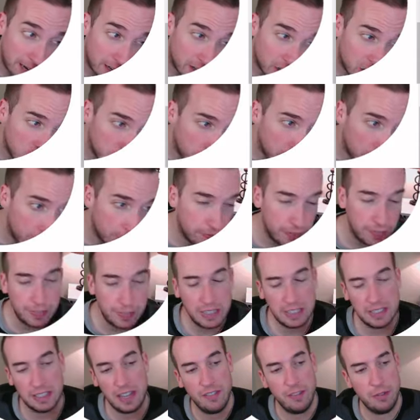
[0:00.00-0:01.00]
make
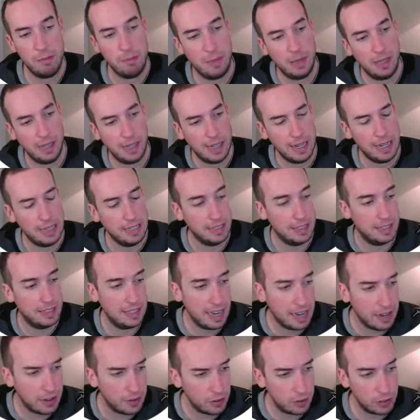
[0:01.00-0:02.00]
257 million in
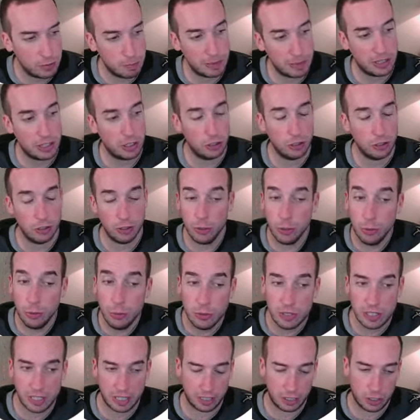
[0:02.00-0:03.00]
sales, but they're
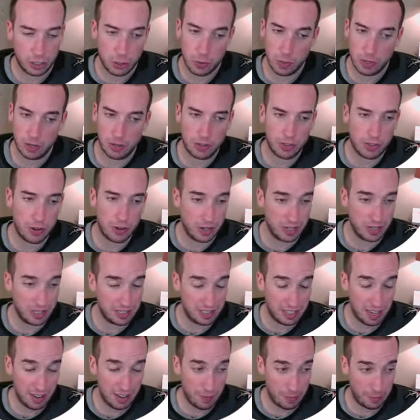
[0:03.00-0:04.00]
losing
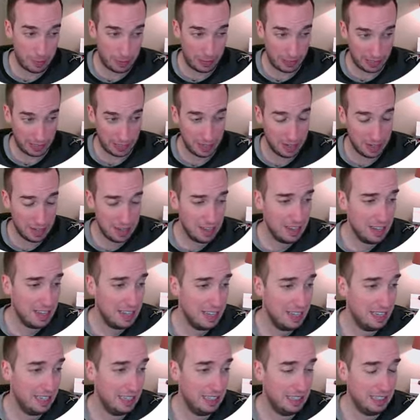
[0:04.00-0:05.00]
237 million.
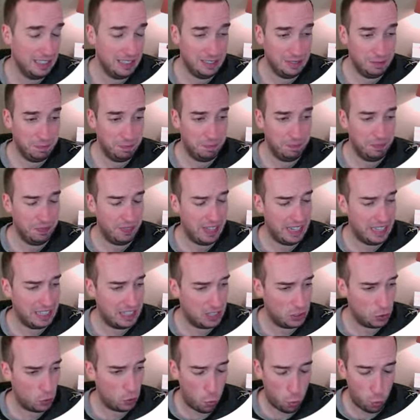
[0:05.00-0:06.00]

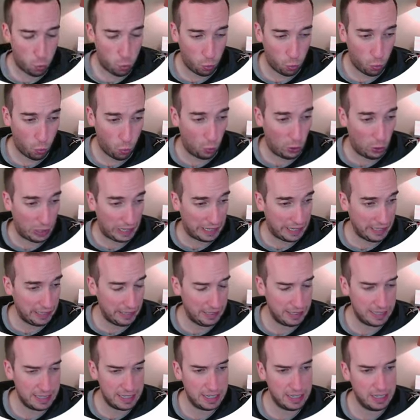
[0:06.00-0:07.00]
That's
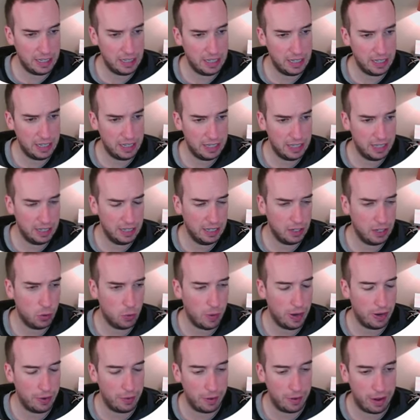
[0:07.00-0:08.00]
quite
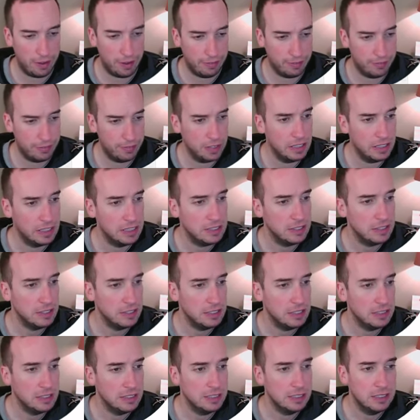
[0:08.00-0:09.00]
quite rough.
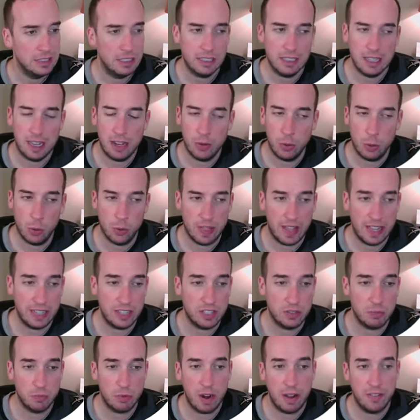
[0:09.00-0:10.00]
Oh,
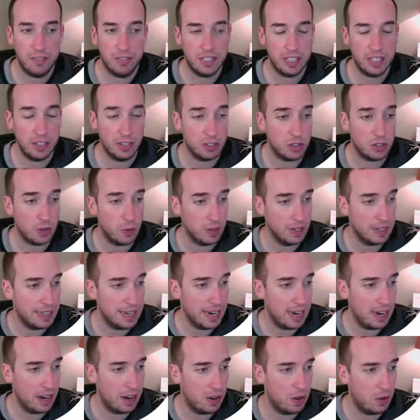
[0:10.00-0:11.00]
that's rough. Sales
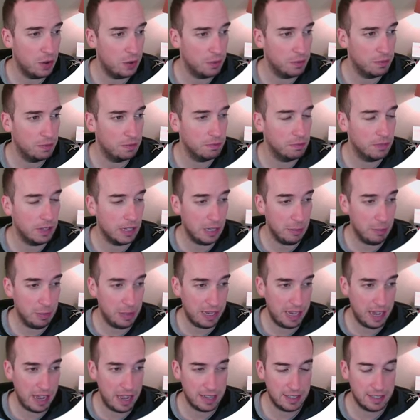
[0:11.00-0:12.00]
going down.
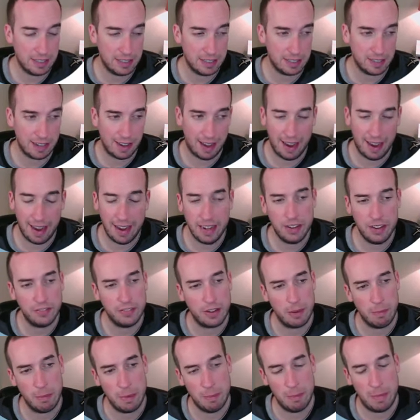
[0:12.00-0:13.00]
EPS kind
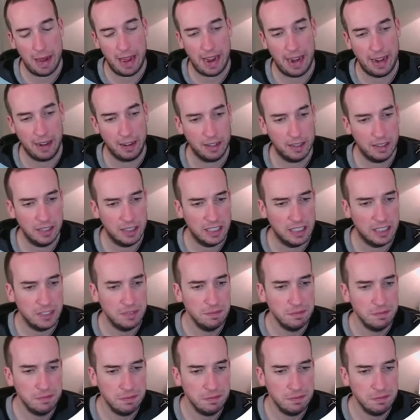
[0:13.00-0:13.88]
of coming back.